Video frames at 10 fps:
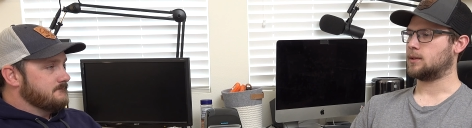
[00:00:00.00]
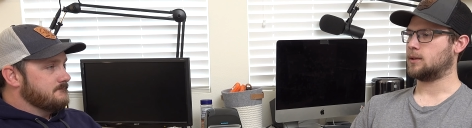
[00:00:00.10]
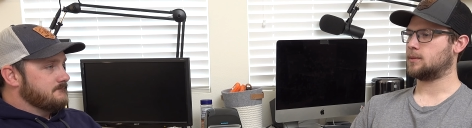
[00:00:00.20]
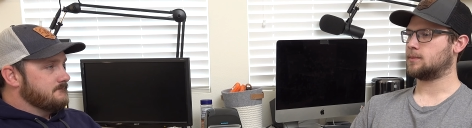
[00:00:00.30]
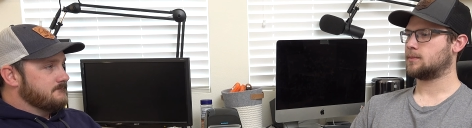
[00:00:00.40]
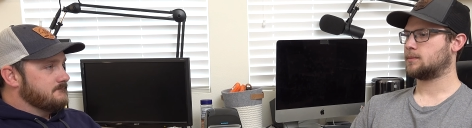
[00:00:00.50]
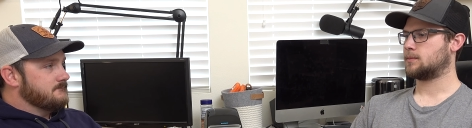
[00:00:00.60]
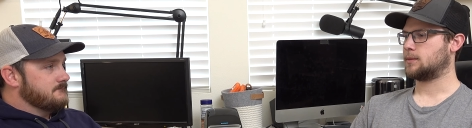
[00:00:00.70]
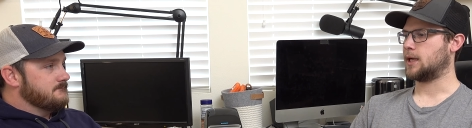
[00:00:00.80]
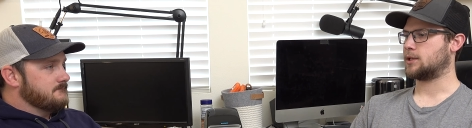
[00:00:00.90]
Speaker 1: um,
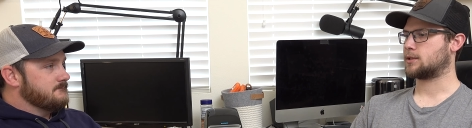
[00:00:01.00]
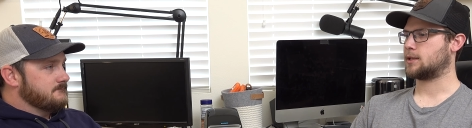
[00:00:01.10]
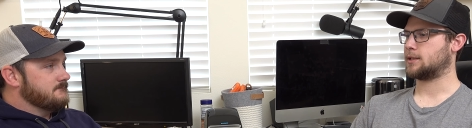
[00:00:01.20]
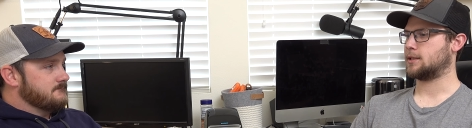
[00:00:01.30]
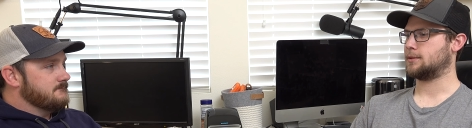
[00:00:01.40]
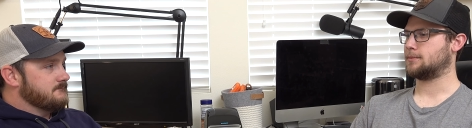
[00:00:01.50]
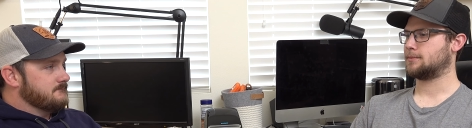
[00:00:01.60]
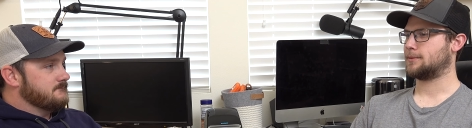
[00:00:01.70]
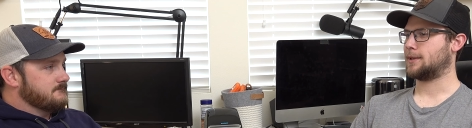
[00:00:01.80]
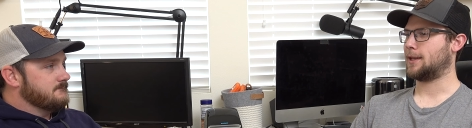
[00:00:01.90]
yeah, I just like to,
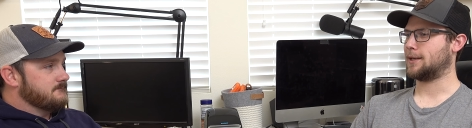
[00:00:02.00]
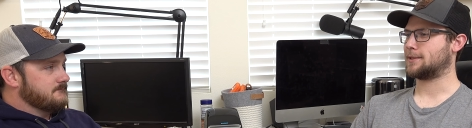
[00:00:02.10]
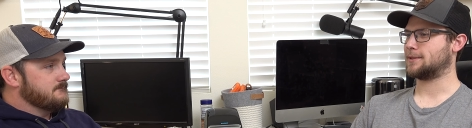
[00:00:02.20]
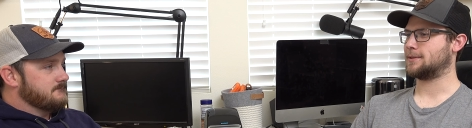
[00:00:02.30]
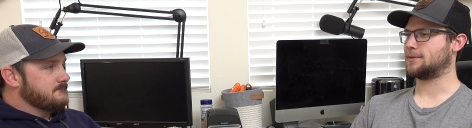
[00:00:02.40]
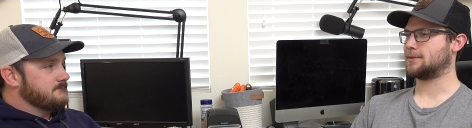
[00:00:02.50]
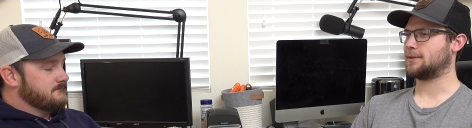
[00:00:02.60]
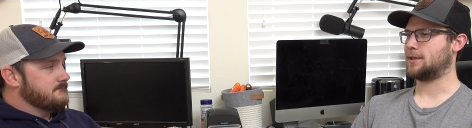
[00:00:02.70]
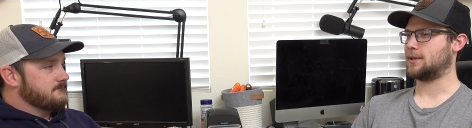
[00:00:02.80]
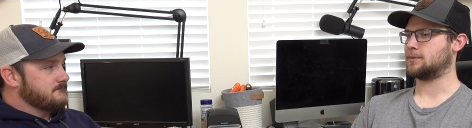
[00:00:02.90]
I like to,
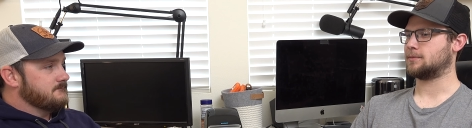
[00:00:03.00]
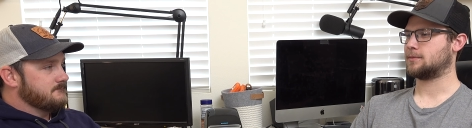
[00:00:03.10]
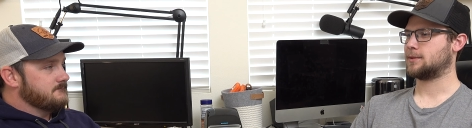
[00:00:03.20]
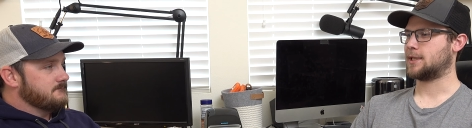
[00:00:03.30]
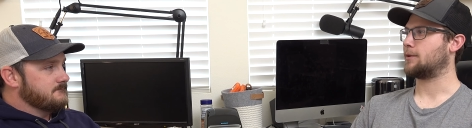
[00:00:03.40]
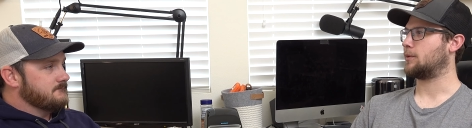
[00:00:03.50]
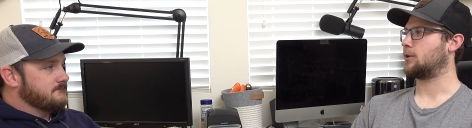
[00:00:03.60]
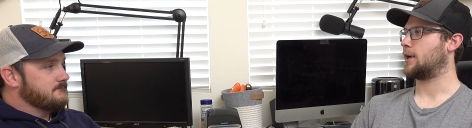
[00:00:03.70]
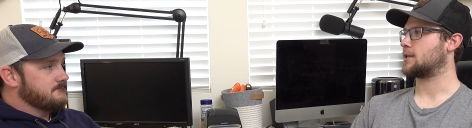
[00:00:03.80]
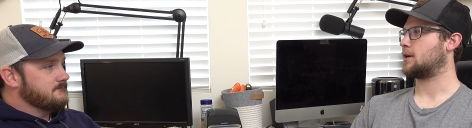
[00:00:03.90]
you know, take it with a
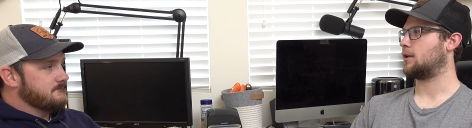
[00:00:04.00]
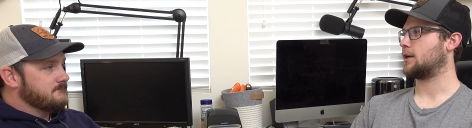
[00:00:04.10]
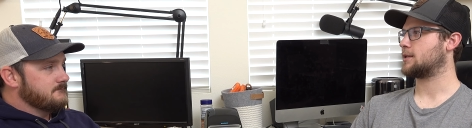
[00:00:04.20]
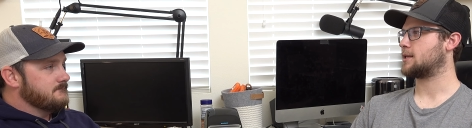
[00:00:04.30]
grain of salt, like you